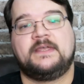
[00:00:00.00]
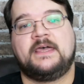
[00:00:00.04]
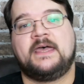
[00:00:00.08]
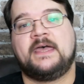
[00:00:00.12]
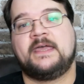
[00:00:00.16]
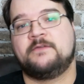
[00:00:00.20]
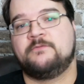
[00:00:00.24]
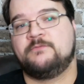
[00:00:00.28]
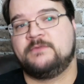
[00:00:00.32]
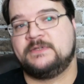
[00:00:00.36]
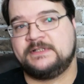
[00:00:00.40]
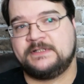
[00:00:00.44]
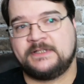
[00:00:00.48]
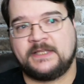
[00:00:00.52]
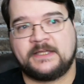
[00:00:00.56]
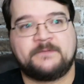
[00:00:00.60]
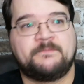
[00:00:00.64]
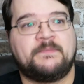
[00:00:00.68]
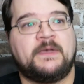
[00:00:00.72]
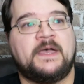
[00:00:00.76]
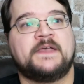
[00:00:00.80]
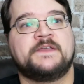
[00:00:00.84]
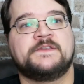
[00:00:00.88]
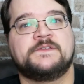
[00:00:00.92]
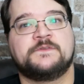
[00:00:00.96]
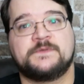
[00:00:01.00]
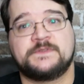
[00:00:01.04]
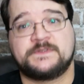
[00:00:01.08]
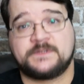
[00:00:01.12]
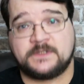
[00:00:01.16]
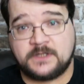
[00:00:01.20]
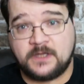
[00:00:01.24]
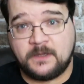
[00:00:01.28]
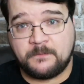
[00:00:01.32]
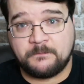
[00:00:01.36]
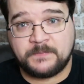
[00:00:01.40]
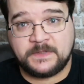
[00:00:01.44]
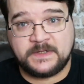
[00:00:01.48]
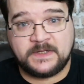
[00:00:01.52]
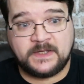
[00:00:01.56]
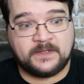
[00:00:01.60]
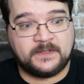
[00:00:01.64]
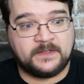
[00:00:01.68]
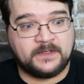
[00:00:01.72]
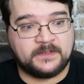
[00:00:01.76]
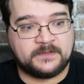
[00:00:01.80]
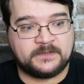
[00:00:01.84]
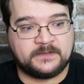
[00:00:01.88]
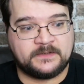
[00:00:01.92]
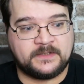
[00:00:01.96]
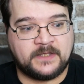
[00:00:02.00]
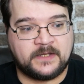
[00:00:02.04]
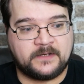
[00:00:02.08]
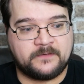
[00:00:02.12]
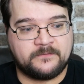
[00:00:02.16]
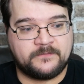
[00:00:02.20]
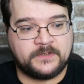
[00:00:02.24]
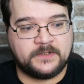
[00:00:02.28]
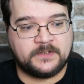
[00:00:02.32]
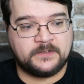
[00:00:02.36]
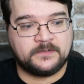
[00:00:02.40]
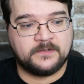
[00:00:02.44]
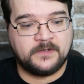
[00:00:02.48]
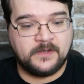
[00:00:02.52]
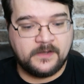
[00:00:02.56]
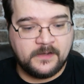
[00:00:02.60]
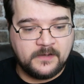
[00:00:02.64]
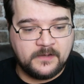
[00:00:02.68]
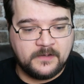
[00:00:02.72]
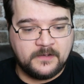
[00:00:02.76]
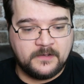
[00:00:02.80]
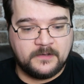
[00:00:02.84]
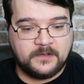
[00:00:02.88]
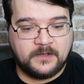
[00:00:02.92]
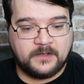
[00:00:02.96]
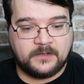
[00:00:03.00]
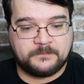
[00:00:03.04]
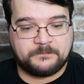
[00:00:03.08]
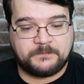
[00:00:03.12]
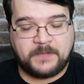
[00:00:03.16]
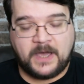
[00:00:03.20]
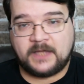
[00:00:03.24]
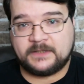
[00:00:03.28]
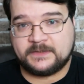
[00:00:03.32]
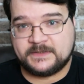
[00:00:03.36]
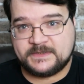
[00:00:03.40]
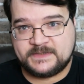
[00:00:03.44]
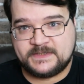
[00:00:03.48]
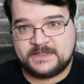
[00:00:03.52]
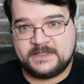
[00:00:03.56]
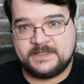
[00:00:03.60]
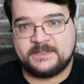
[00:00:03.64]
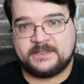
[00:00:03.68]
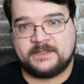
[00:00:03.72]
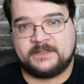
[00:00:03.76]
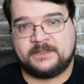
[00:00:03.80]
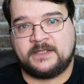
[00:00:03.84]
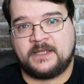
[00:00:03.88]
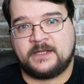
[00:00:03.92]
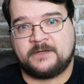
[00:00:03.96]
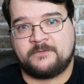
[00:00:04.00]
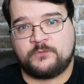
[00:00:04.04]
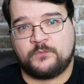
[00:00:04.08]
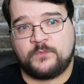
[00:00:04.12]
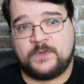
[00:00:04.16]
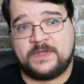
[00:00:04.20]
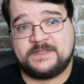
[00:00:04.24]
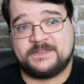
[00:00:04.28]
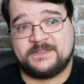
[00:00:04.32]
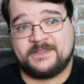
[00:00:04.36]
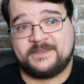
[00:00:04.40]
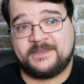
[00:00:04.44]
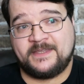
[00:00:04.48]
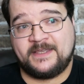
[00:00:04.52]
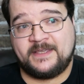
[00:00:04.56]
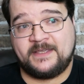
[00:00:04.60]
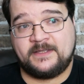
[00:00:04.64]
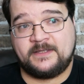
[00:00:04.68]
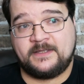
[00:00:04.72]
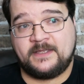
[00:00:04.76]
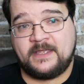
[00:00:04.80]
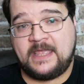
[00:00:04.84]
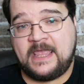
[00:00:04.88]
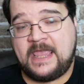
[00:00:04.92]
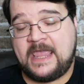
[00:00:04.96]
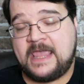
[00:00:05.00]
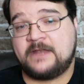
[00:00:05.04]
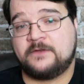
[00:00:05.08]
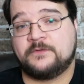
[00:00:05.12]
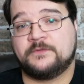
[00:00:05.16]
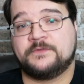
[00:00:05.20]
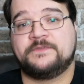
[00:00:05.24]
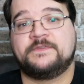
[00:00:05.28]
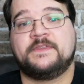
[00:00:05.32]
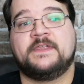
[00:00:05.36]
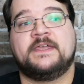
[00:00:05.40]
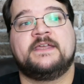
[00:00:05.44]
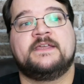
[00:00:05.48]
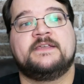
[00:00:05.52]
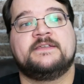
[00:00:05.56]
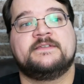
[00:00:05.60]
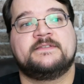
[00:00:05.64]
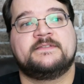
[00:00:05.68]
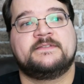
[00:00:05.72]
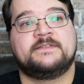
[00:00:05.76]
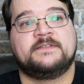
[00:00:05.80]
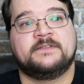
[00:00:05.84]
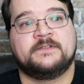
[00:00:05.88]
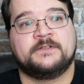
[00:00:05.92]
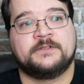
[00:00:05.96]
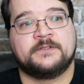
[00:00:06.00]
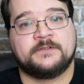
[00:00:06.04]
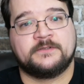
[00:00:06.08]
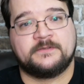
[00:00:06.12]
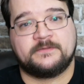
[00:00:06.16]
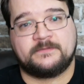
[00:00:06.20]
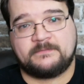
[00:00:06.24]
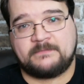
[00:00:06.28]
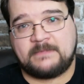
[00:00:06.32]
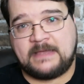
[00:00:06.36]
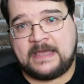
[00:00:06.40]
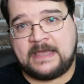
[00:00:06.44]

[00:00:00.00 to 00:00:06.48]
I really liked Paizo as a company. I liked a lot of their policies and a lot of the ways that they handled things, their